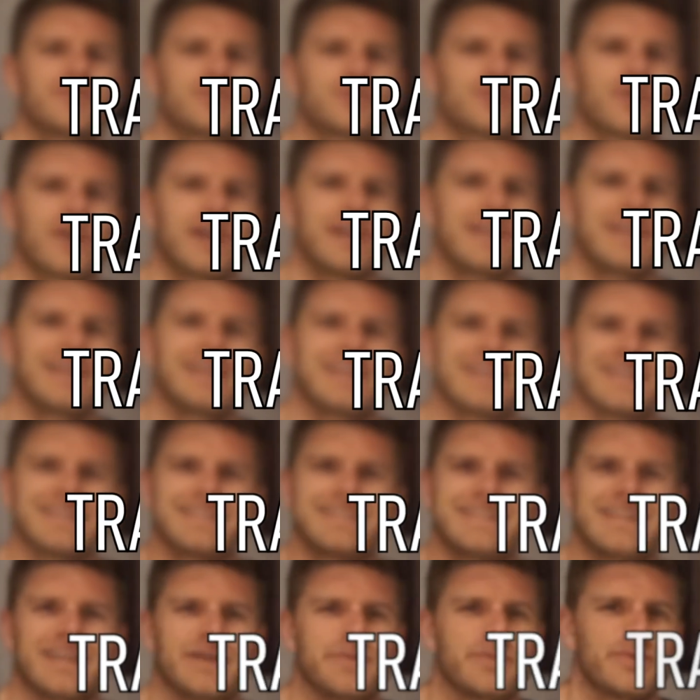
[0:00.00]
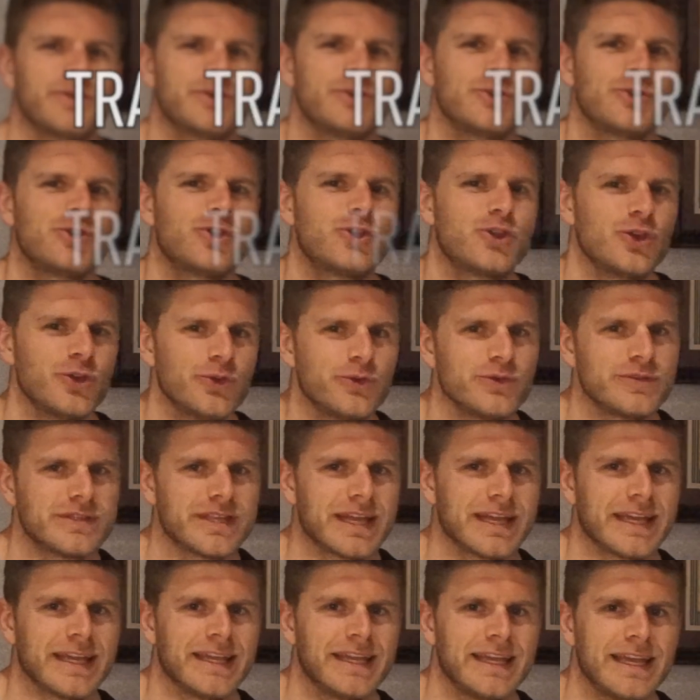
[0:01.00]
Training Tip
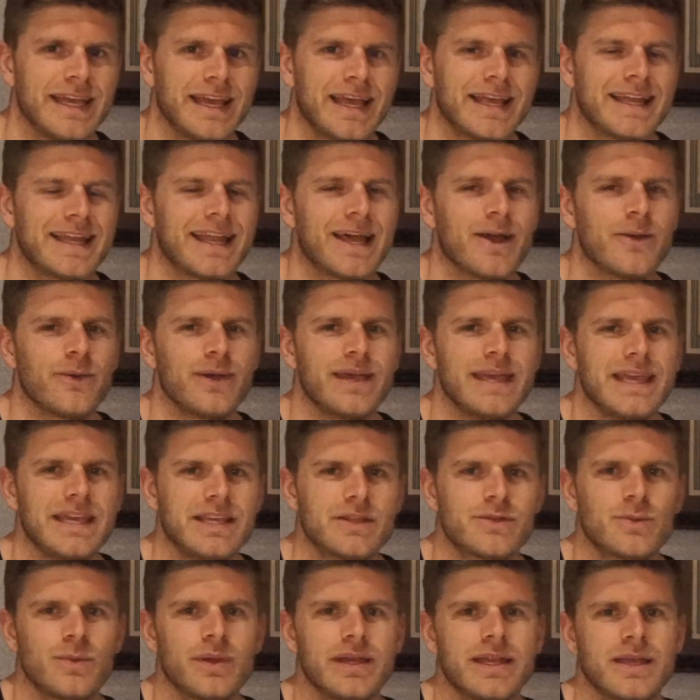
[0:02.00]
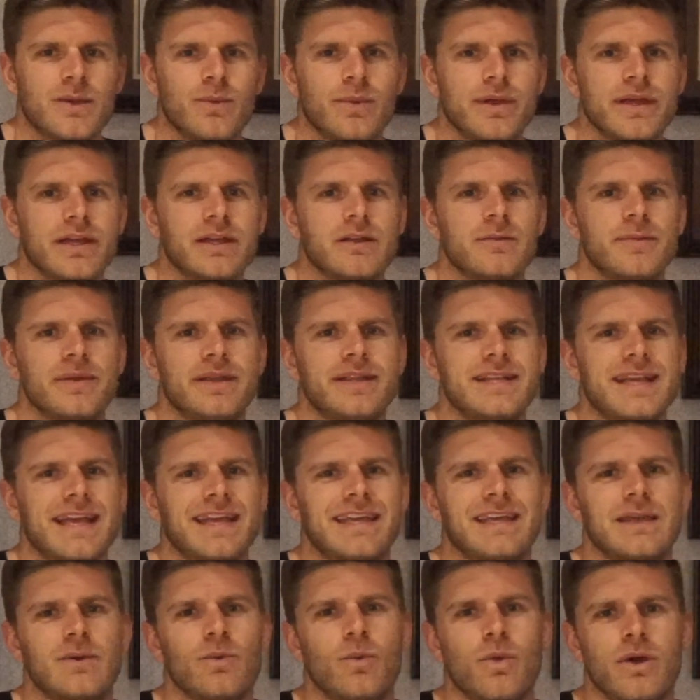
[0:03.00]
Tuesday. Now each week we're going to be
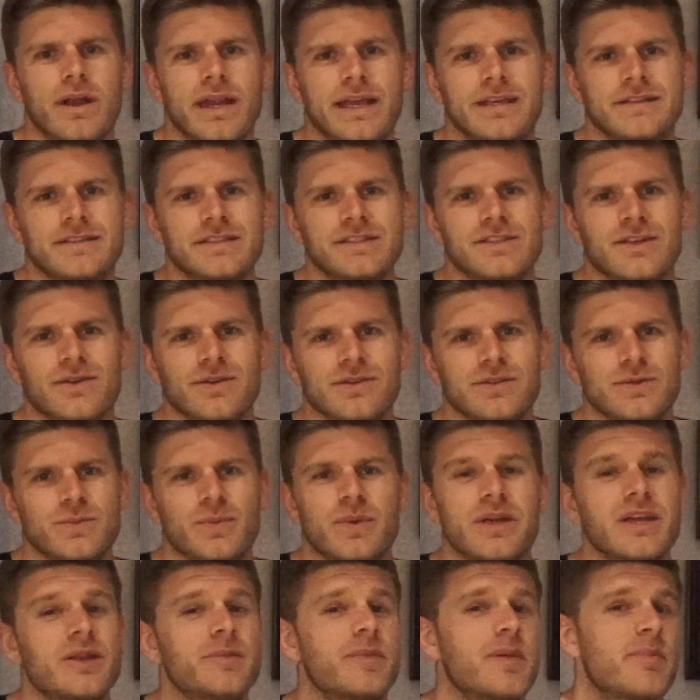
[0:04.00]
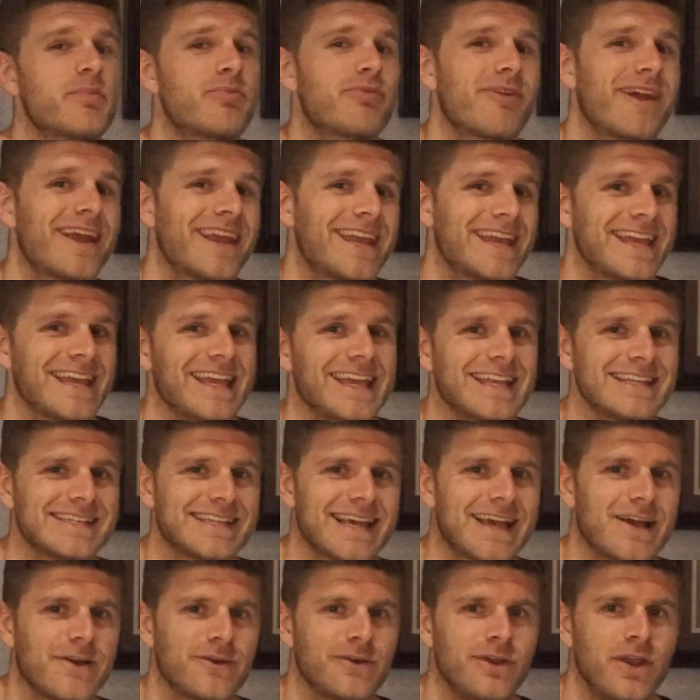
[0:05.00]
taking one exercise and we're going to be breaking it
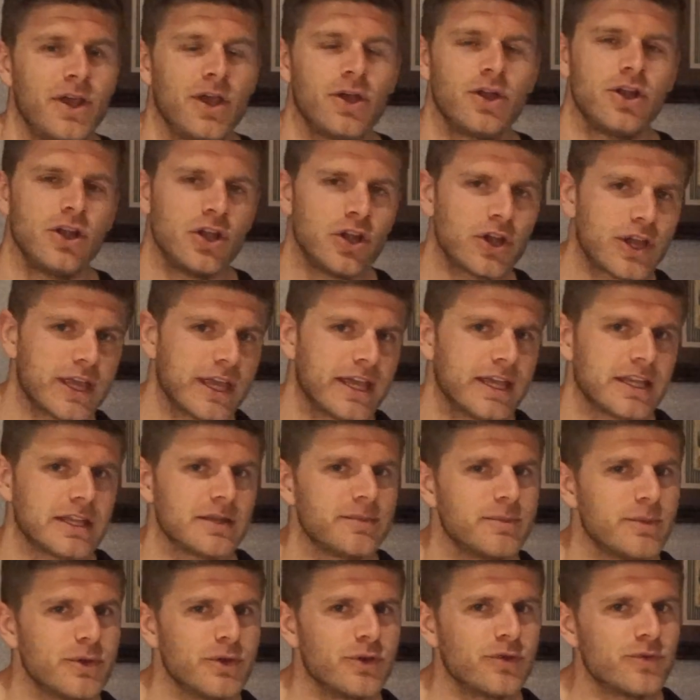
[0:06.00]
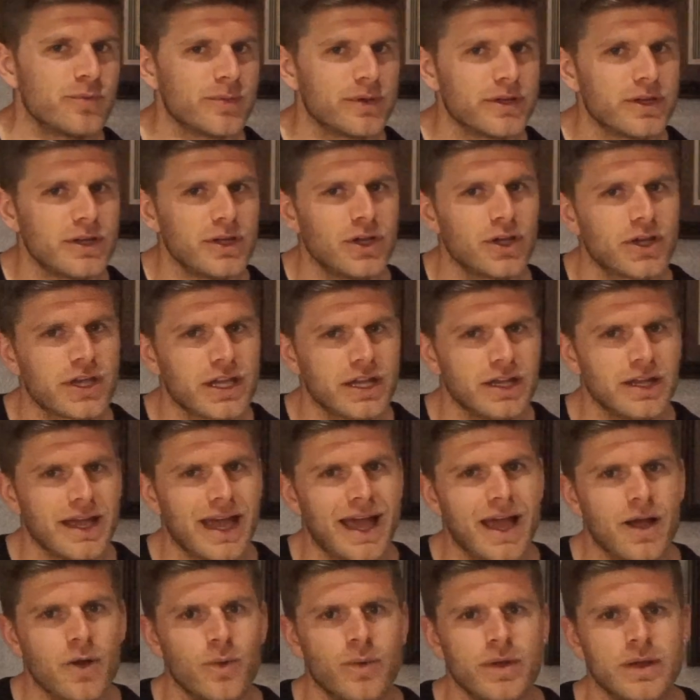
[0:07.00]
down, looking at the movement, looking at
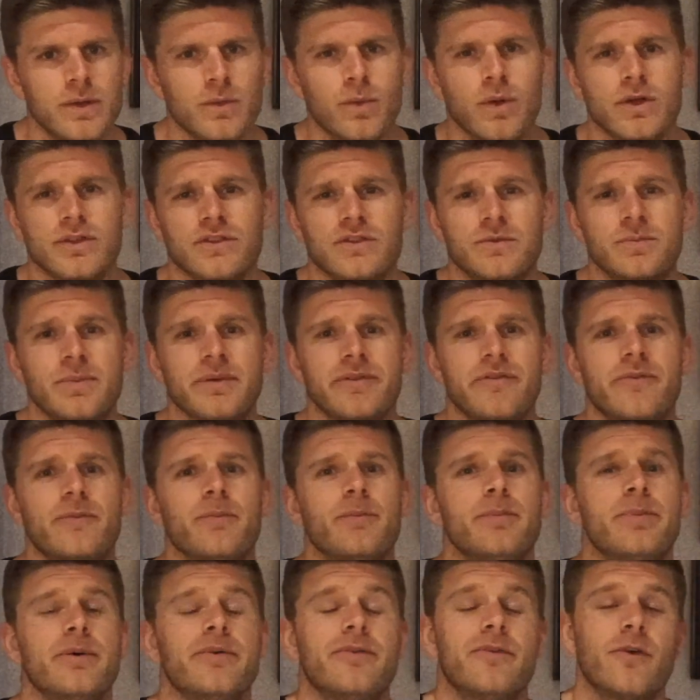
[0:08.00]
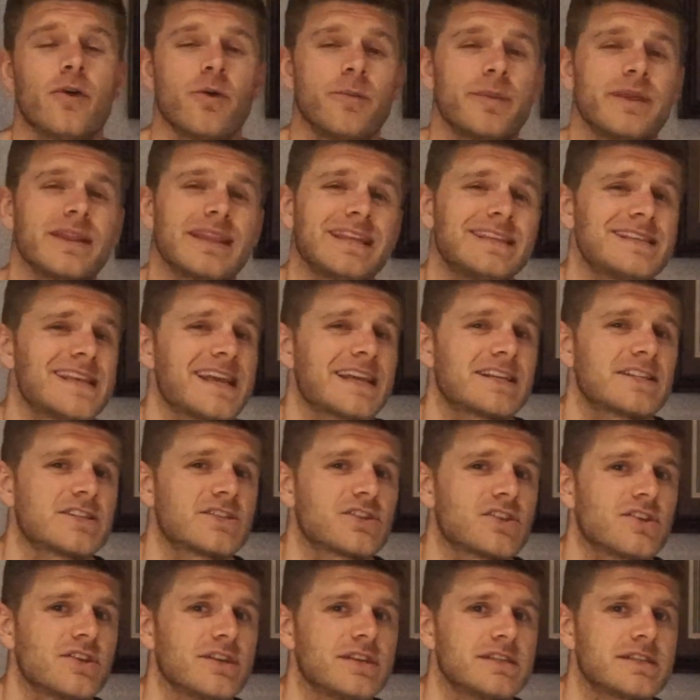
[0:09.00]
how we want to be performing this
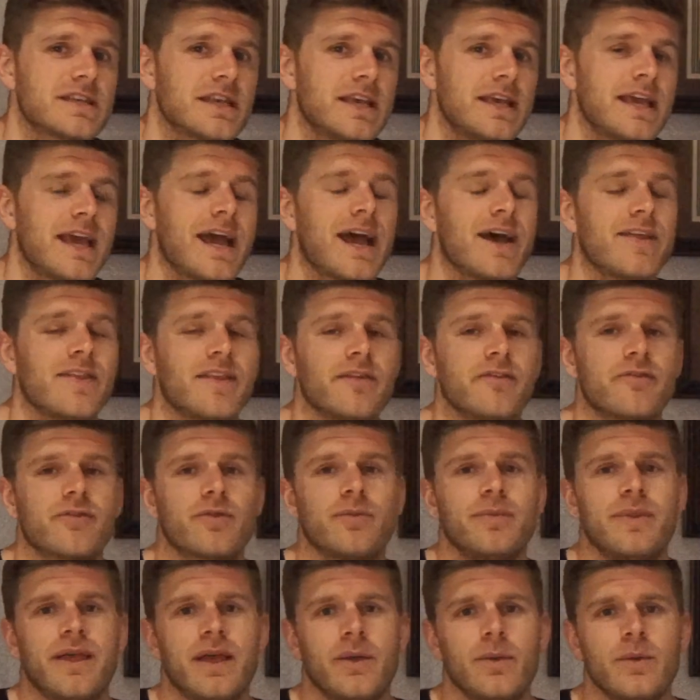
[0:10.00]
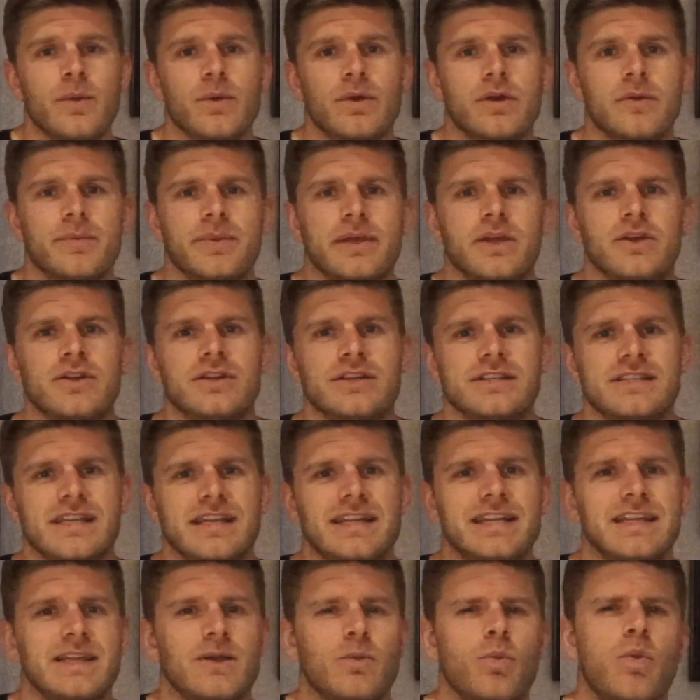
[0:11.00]
exercise, and then from there we want to be
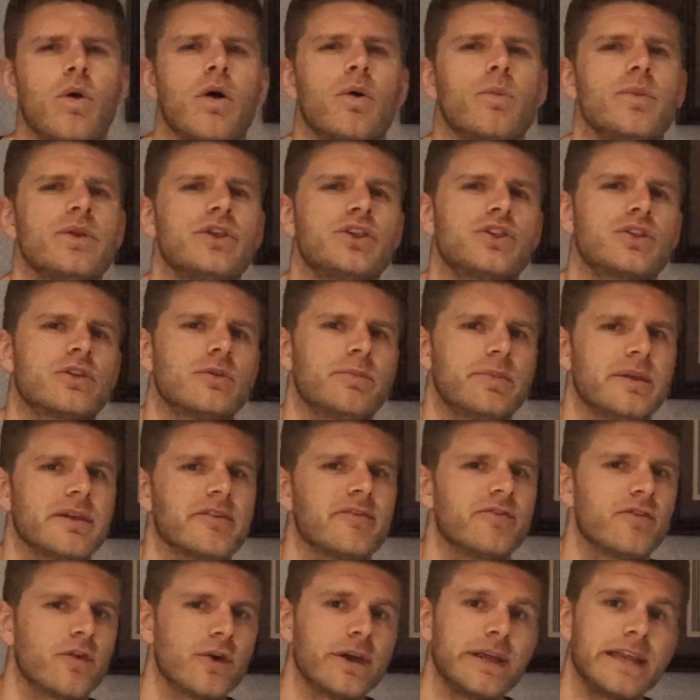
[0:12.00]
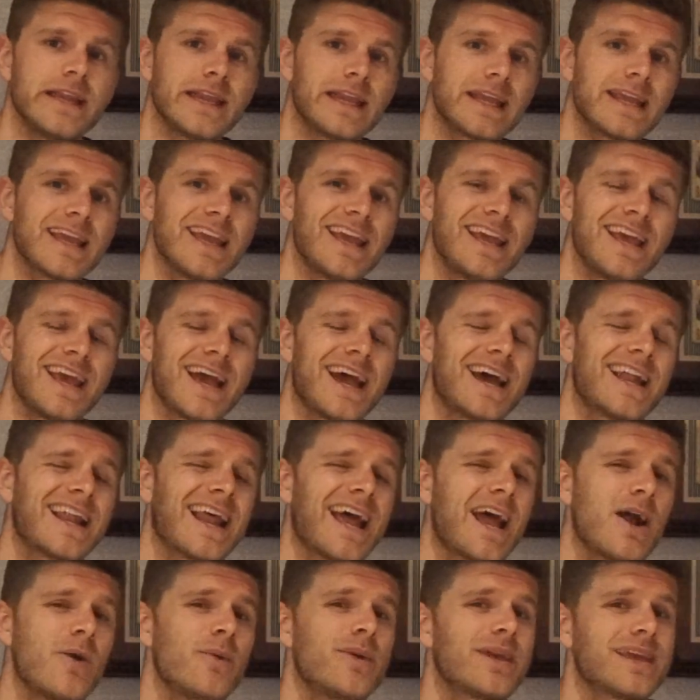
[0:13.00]
understanding what we should be avoiding and
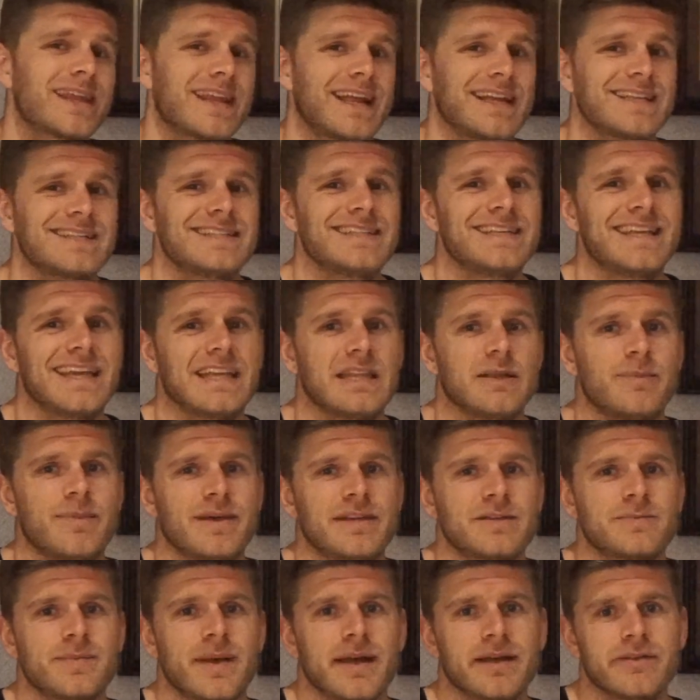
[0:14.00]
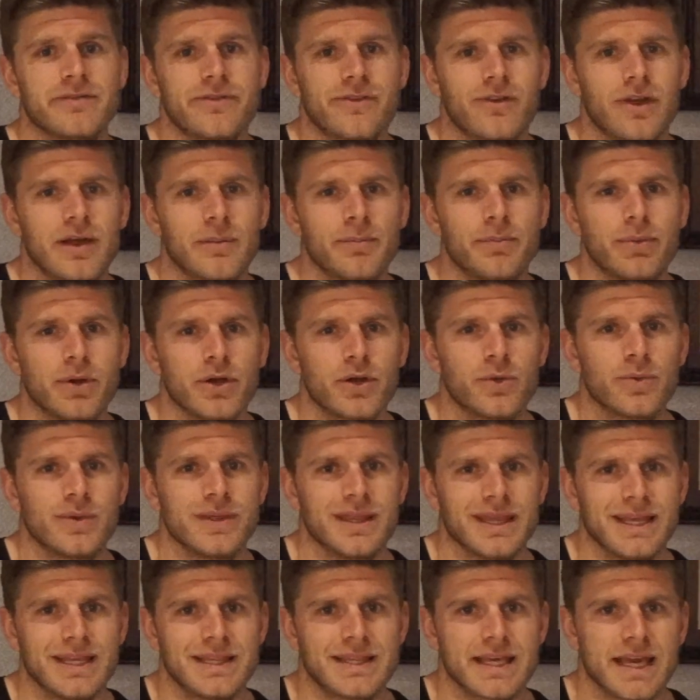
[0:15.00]
how we can actually get the best bang for our buck with
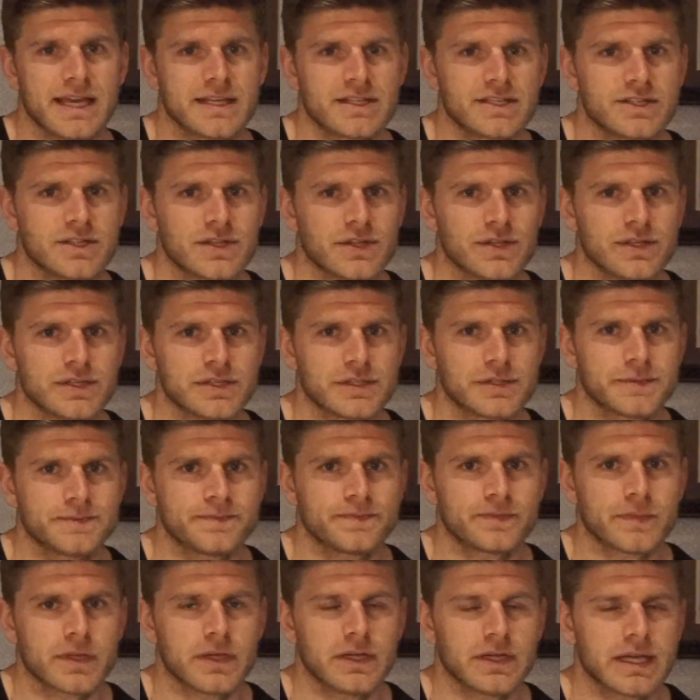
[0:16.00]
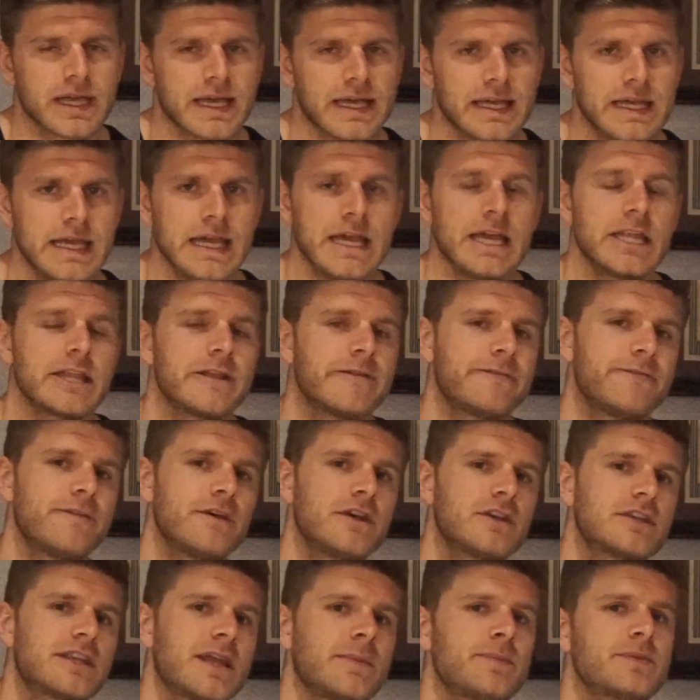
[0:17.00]
each exercise. Okay, the
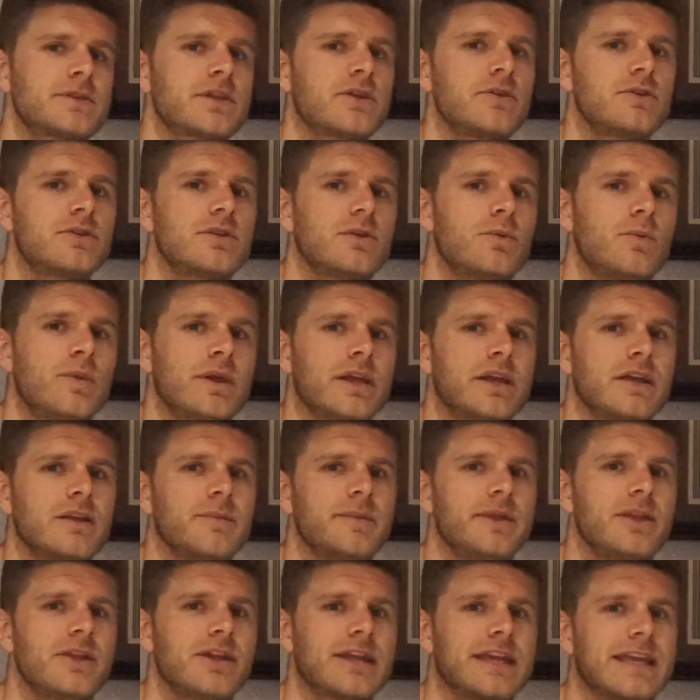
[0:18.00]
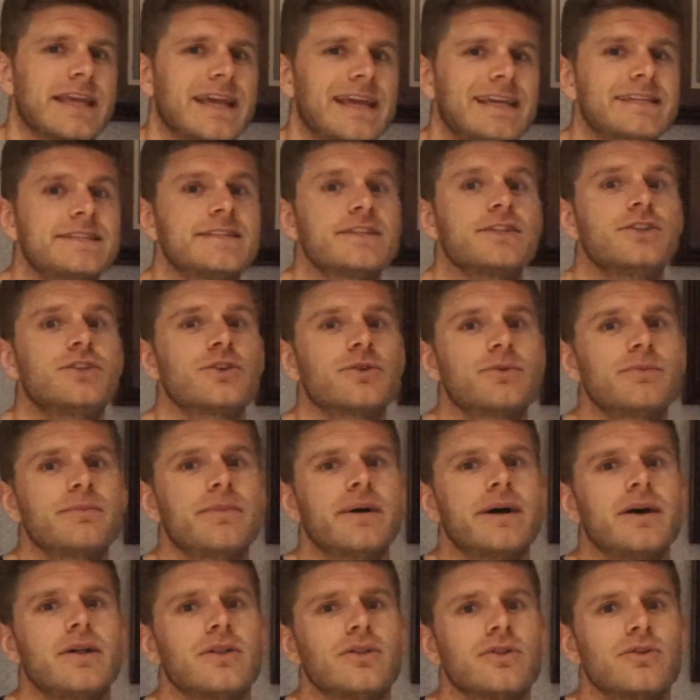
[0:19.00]
first episode we're going to be looking at is the
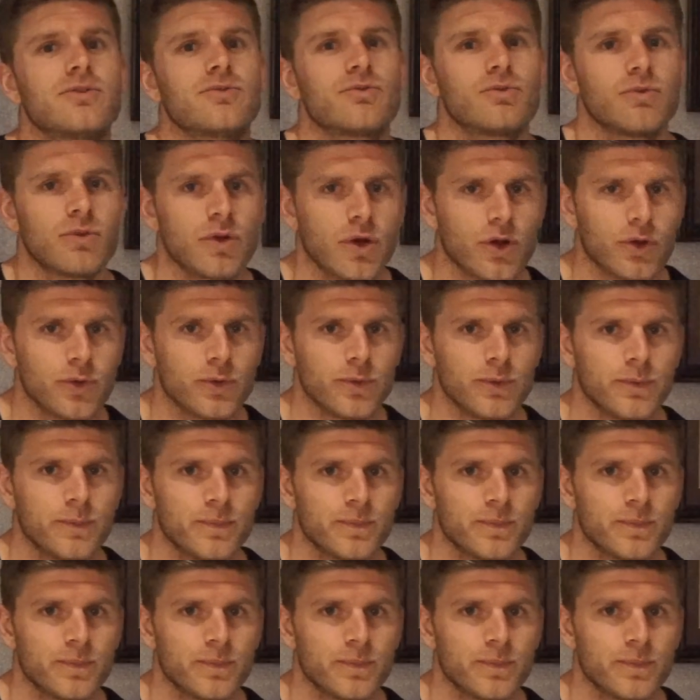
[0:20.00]
dumbbell row.